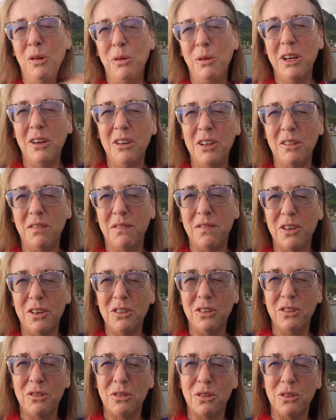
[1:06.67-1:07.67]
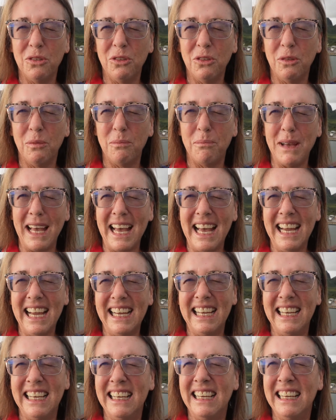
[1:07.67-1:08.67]
We are the first cruise back
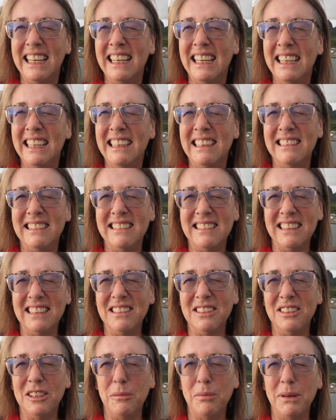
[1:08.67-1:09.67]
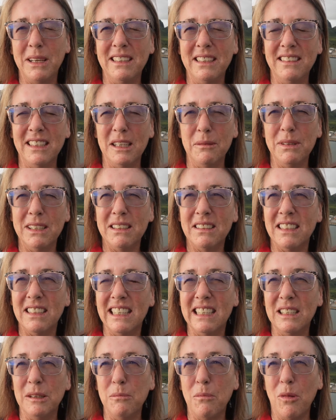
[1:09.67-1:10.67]
since the pandemic
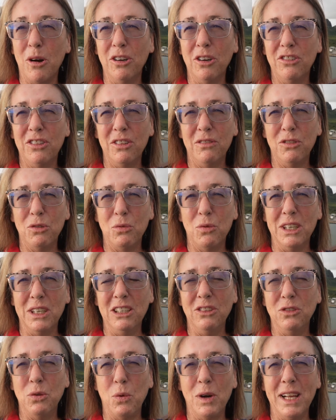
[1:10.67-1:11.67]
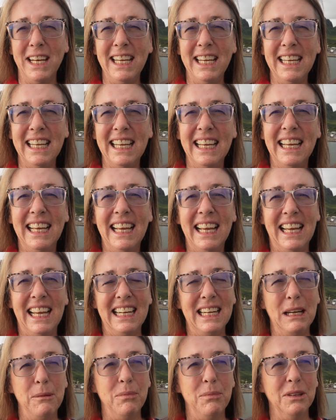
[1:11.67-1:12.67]
in March of 2020,
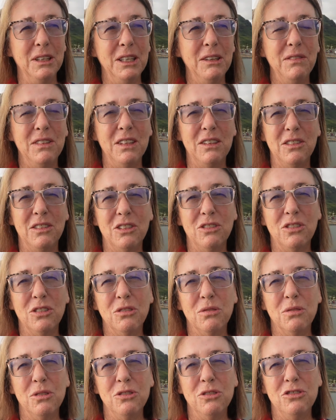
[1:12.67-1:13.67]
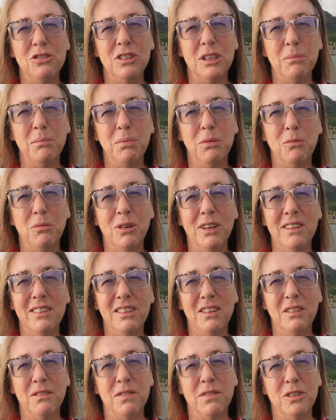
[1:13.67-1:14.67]
and I believe that this cruise ship
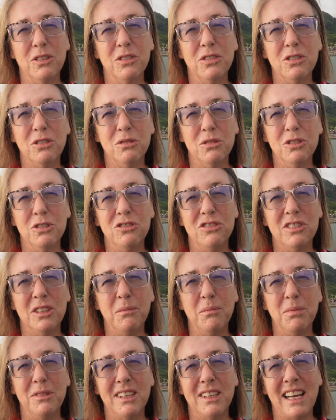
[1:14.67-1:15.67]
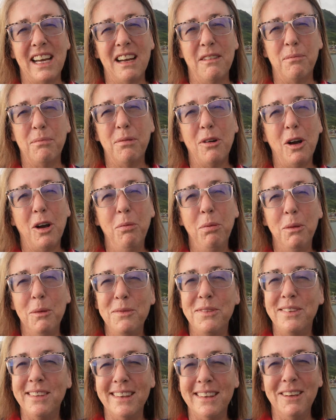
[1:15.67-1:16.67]
was the first cruise ship to have
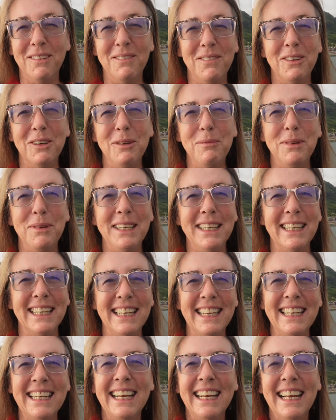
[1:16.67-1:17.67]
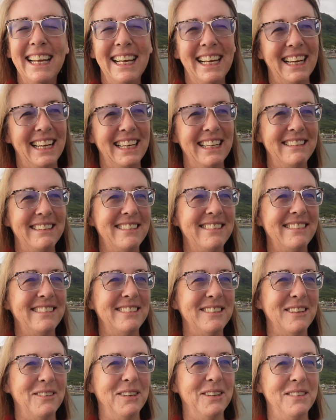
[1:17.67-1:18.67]
problems in the very beginning.
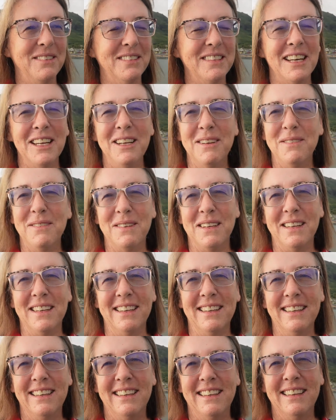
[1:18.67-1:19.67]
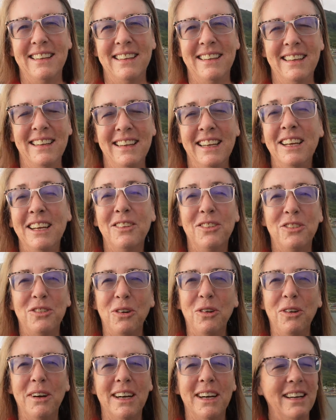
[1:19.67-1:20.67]
It's kind of
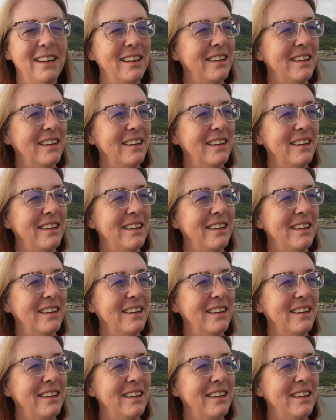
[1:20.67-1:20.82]
historic.